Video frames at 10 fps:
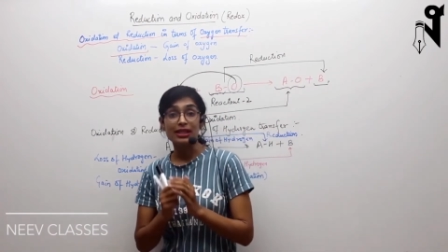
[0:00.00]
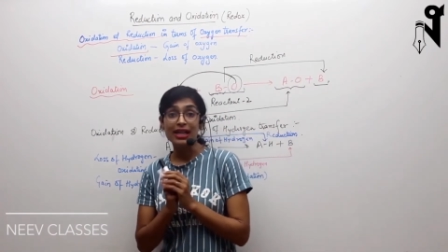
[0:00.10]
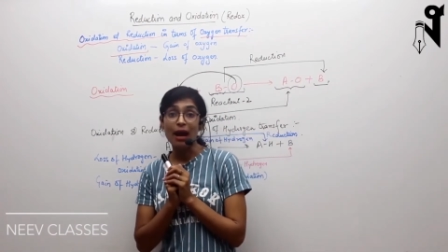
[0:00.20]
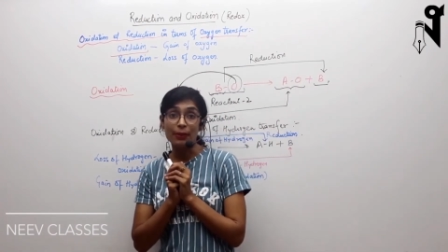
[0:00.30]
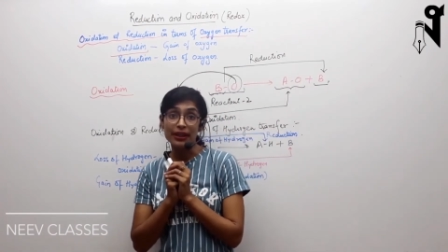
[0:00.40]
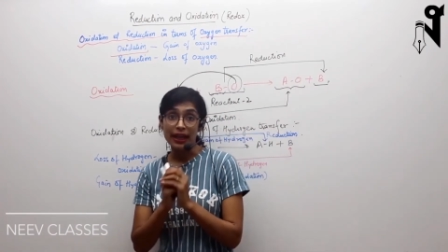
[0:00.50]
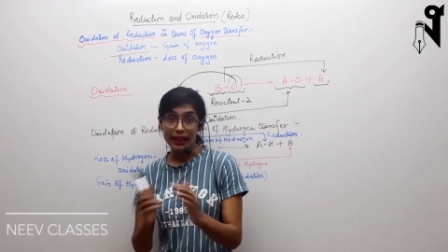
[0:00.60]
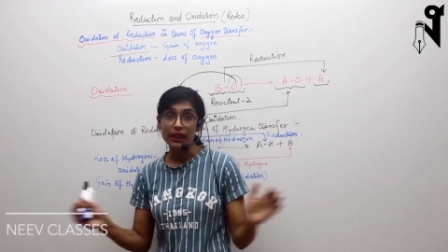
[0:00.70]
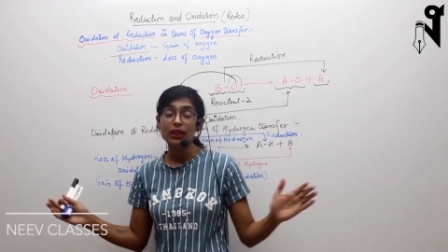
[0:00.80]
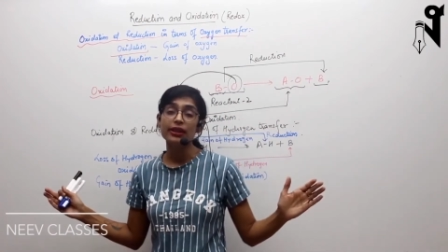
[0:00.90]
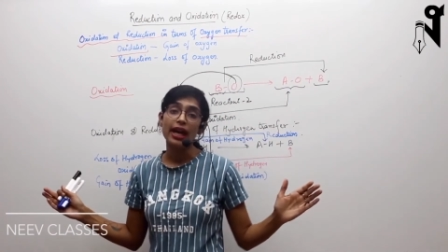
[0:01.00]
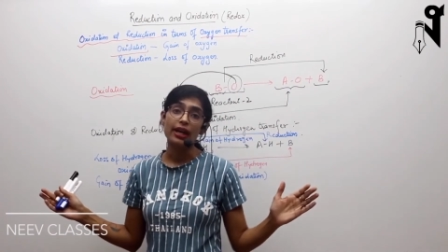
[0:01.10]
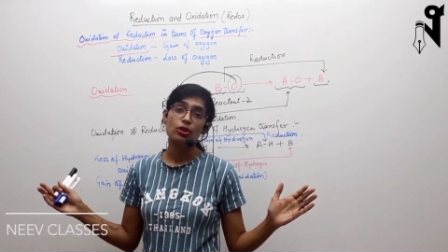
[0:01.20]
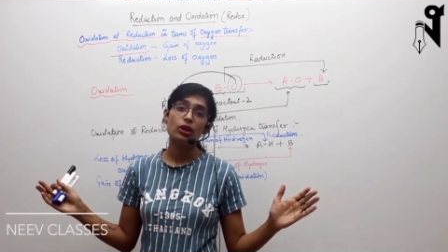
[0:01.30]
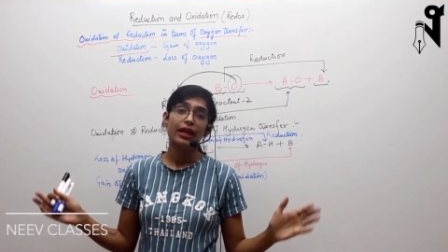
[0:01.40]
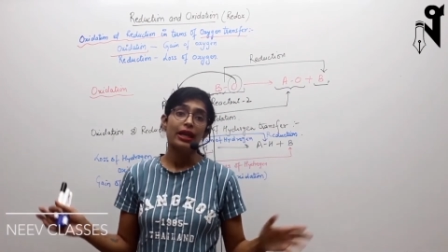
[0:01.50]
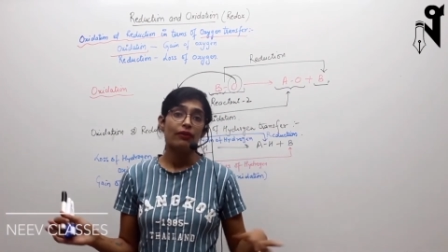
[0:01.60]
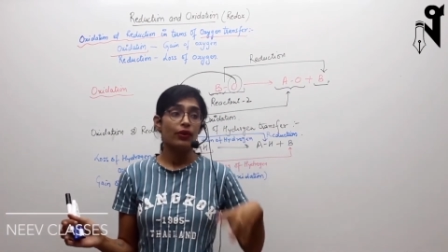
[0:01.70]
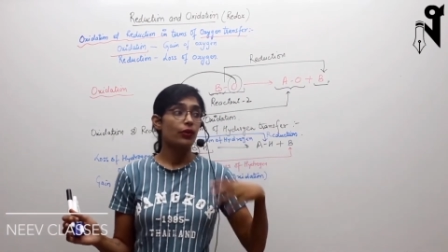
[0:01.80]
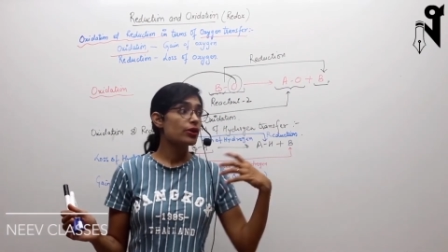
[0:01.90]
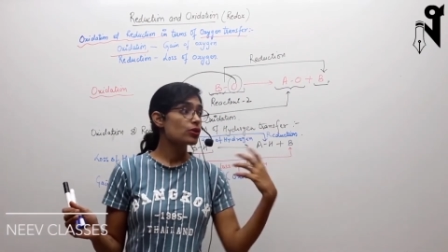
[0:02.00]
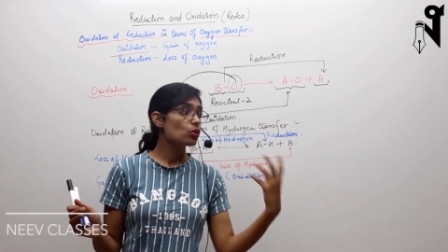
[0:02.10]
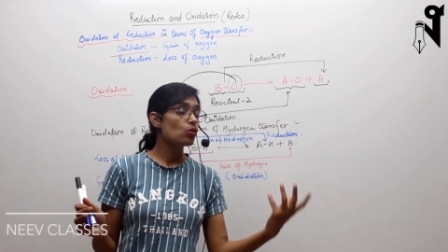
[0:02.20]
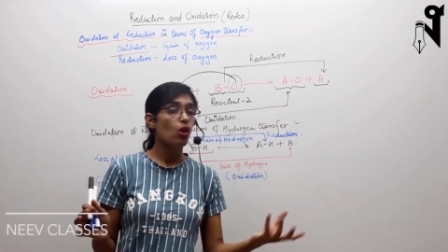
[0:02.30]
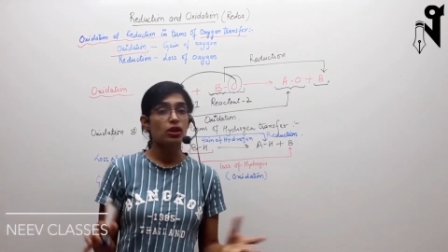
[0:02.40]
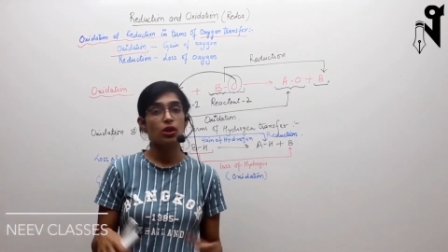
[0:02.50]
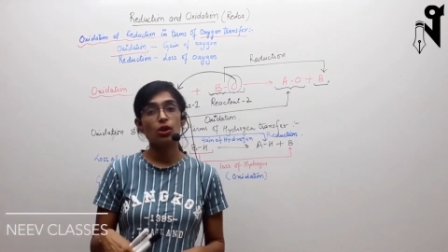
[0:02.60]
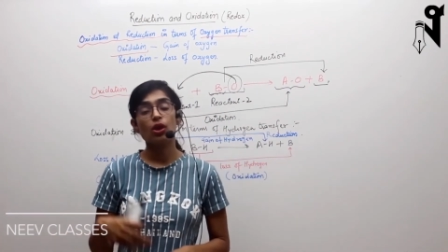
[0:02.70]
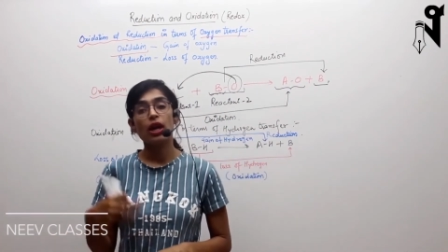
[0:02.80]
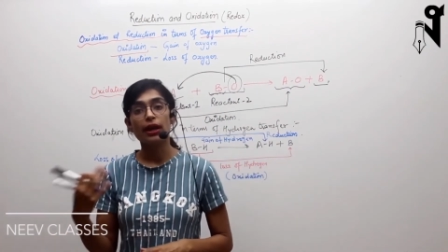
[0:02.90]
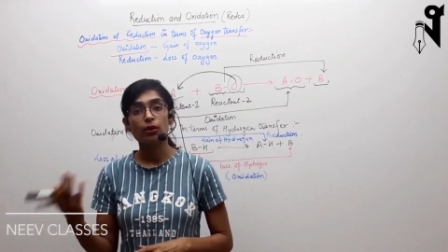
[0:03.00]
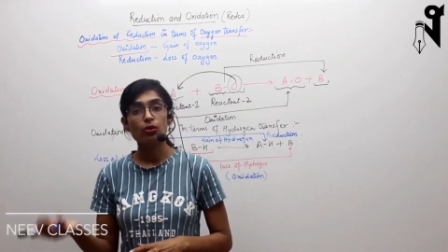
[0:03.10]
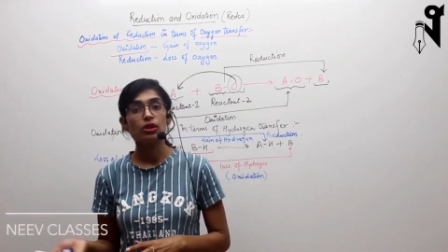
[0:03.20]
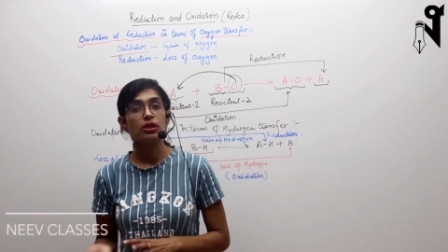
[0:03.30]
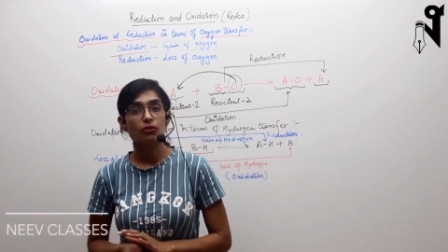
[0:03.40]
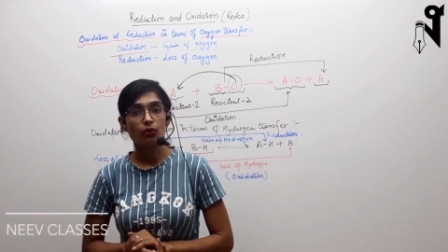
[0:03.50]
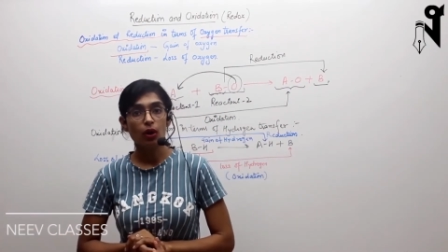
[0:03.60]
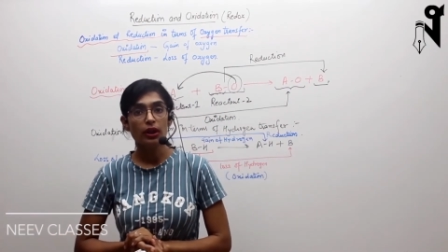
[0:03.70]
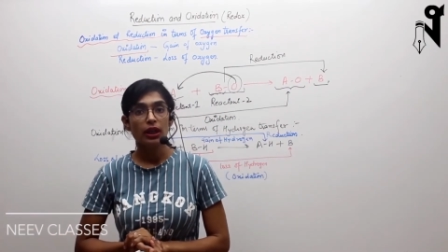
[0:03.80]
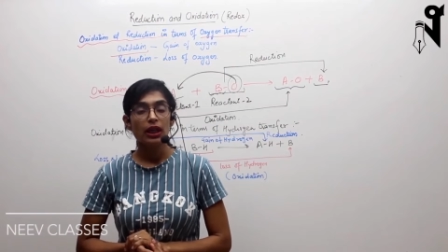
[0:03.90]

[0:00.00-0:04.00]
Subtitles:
doesn't happen in any other reaction where there is no oxygen or hydrogen is involved.